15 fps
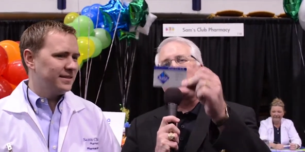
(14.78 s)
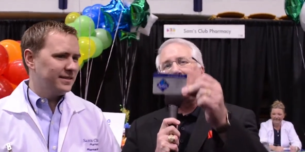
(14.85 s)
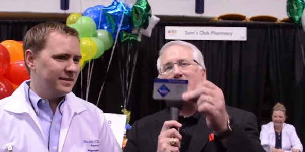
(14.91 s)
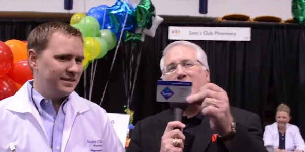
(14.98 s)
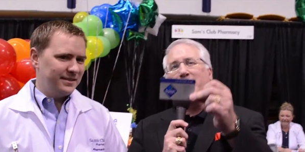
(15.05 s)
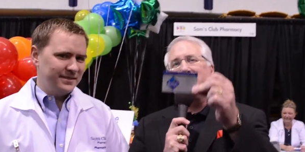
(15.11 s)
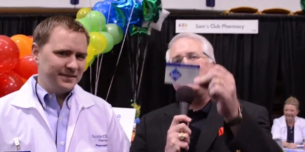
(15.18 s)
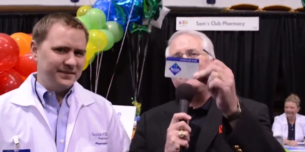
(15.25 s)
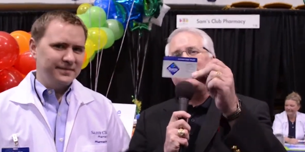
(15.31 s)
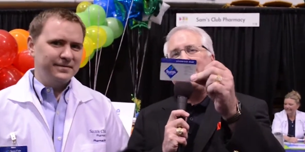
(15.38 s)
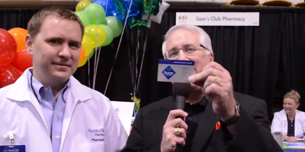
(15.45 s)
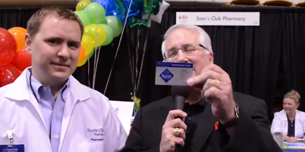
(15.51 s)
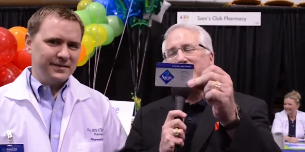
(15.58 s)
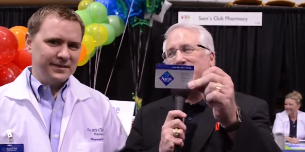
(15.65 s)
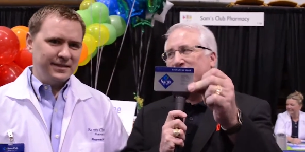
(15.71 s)
Speaker 1: Club
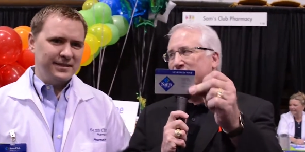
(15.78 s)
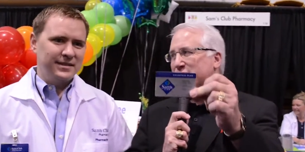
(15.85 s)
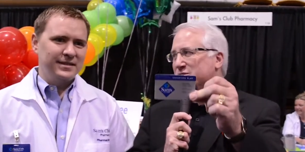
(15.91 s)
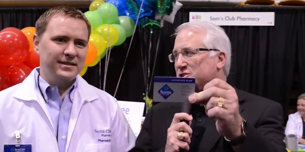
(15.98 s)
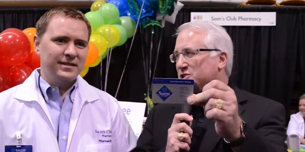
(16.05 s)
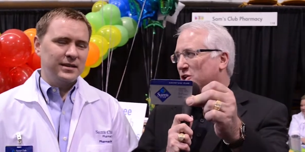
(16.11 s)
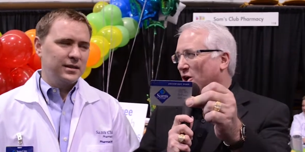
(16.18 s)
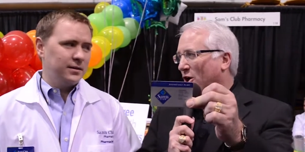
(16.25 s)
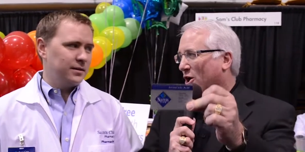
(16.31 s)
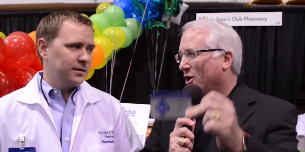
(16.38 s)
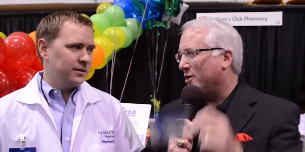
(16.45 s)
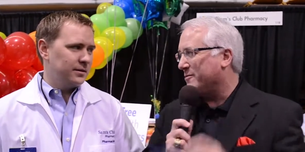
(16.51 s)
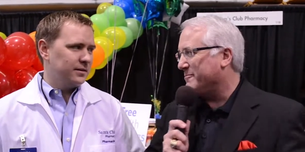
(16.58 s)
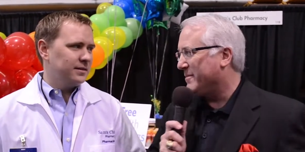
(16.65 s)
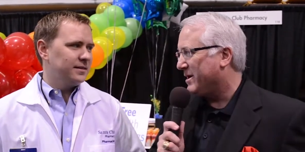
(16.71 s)
Advantage
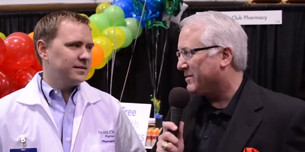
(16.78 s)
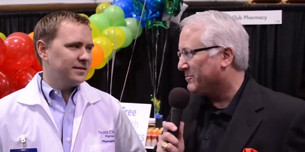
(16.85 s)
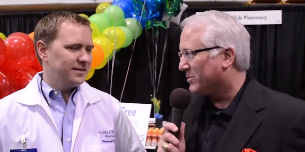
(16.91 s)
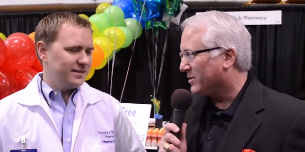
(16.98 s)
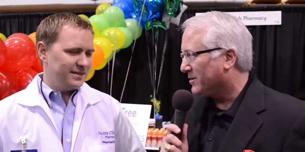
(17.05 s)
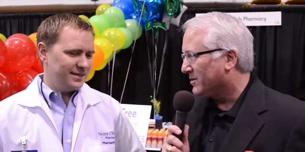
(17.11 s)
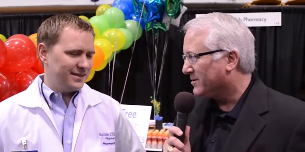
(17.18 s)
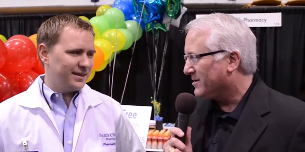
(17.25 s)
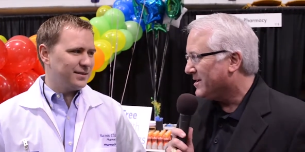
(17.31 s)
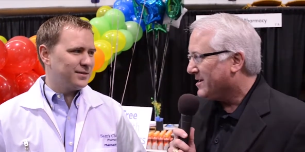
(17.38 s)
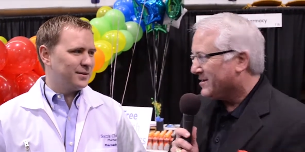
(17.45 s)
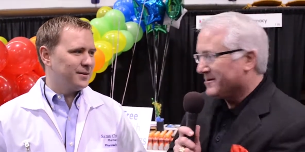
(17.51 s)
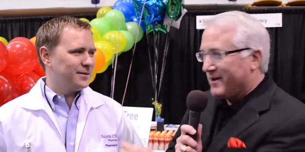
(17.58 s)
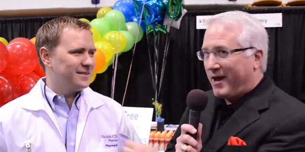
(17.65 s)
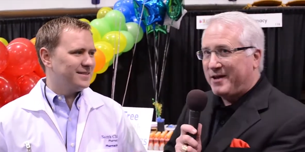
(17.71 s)
card member.
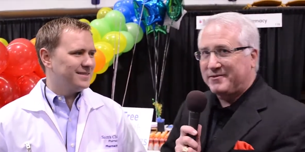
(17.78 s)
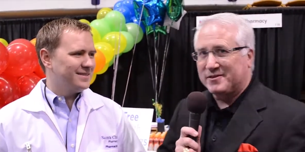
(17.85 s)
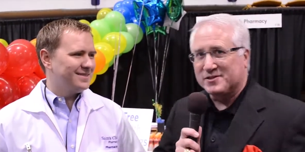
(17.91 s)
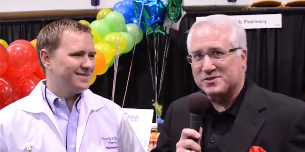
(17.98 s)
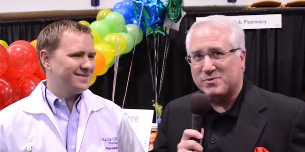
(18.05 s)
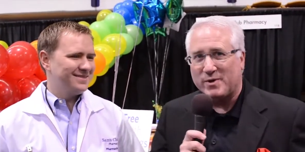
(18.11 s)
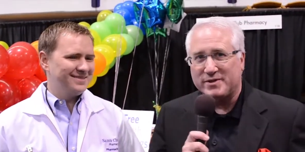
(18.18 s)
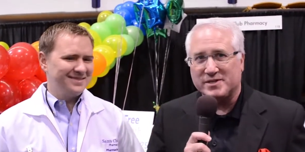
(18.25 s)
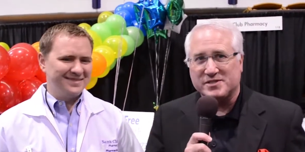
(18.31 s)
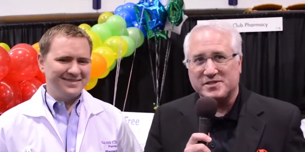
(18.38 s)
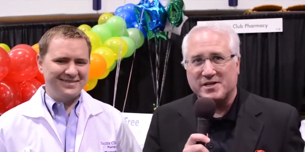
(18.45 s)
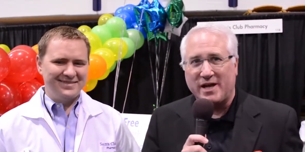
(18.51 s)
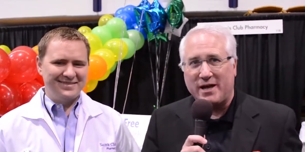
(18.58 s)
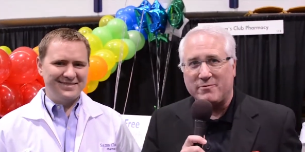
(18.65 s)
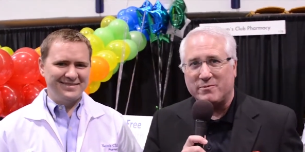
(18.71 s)
Nathan's with us
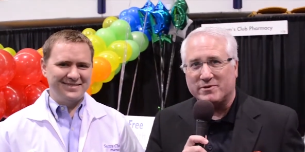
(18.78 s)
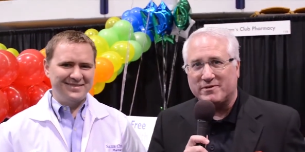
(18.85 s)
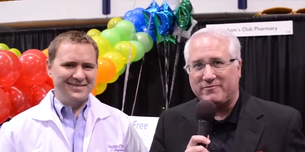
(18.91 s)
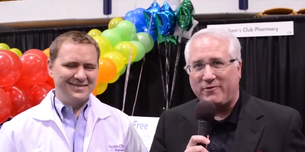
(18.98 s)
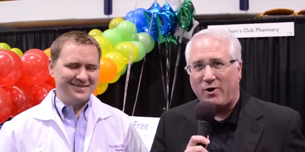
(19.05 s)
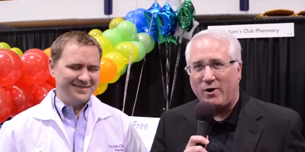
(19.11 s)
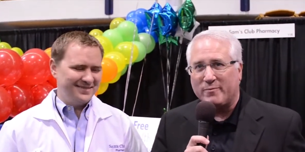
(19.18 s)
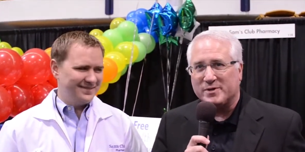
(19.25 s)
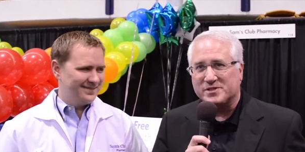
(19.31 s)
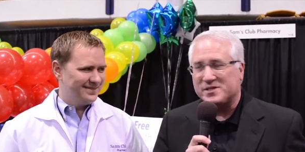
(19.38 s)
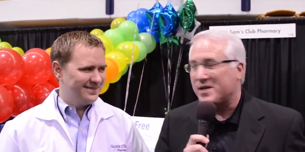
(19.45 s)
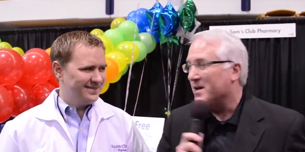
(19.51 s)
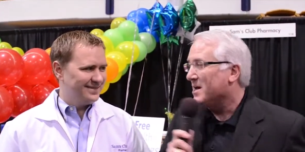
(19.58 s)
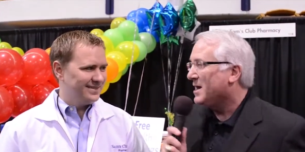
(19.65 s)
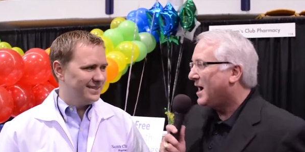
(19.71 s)
today with the
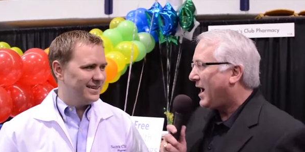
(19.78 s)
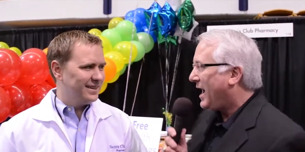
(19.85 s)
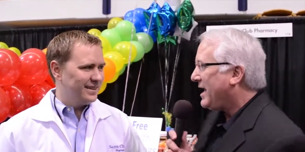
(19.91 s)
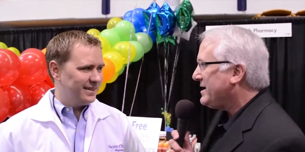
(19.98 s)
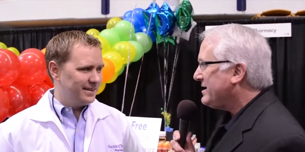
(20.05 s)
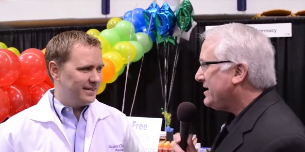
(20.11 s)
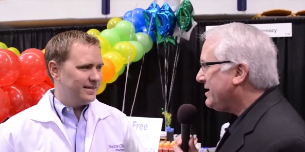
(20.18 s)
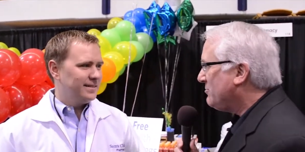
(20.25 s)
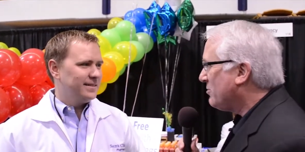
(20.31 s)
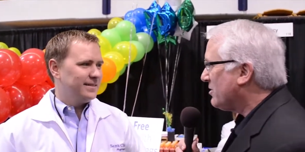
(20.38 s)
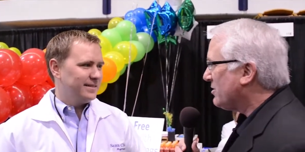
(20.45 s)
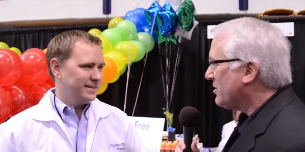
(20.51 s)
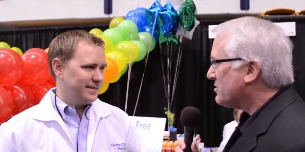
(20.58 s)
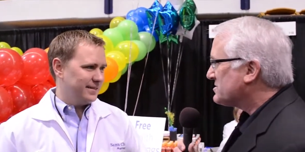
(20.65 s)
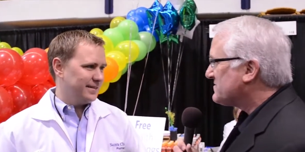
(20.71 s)
pharmacy. I need one
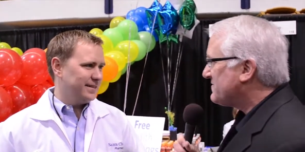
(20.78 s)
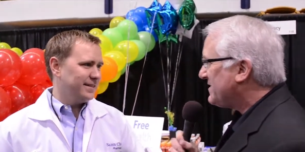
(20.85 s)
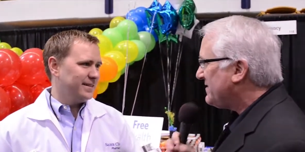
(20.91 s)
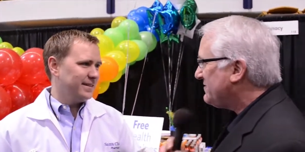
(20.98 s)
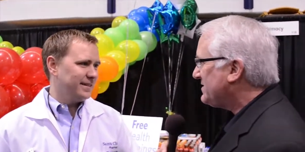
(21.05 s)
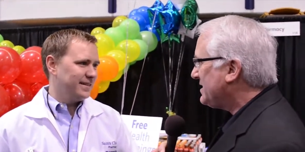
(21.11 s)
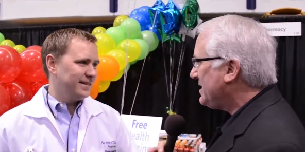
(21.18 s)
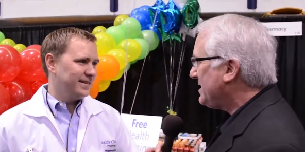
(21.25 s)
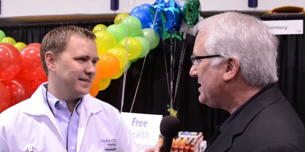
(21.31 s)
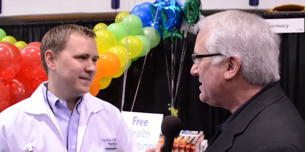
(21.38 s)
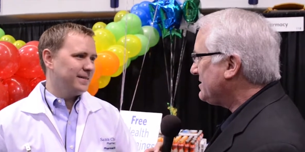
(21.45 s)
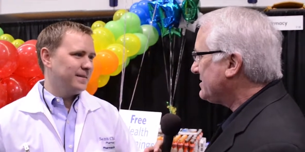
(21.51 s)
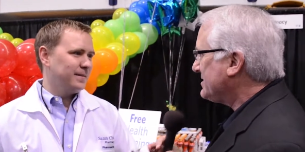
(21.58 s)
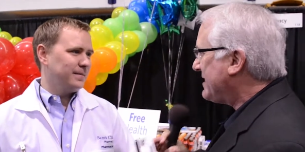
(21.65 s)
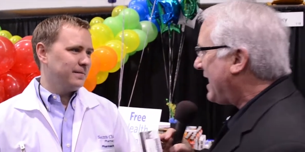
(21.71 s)
of those
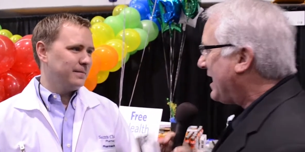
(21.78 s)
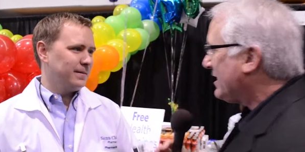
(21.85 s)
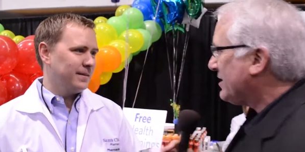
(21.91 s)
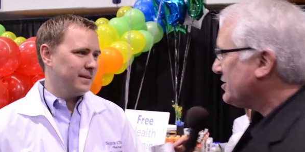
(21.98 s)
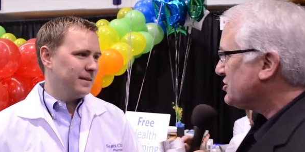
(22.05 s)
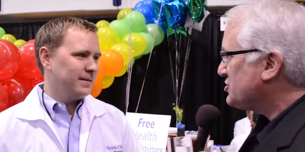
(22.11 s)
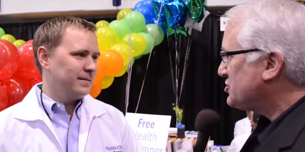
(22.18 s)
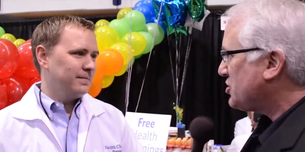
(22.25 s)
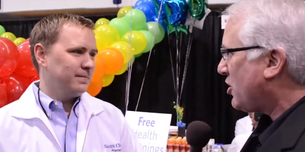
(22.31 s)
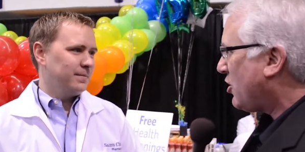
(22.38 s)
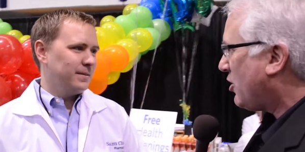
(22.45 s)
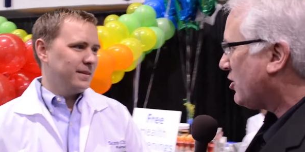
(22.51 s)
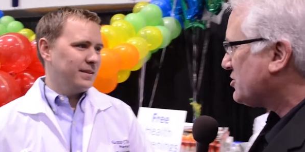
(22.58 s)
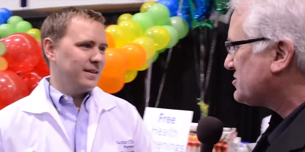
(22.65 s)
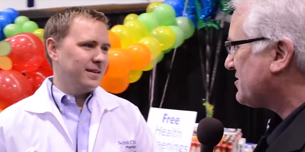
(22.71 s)
50 gallon
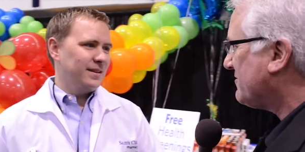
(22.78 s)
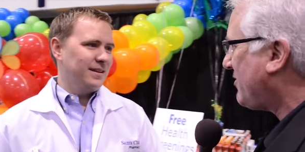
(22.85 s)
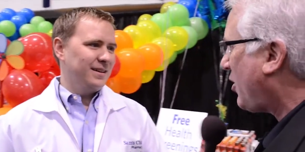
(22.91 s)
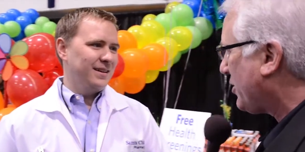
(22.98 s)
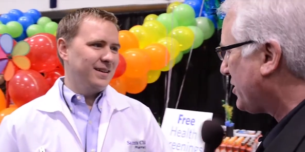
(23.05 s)
jars of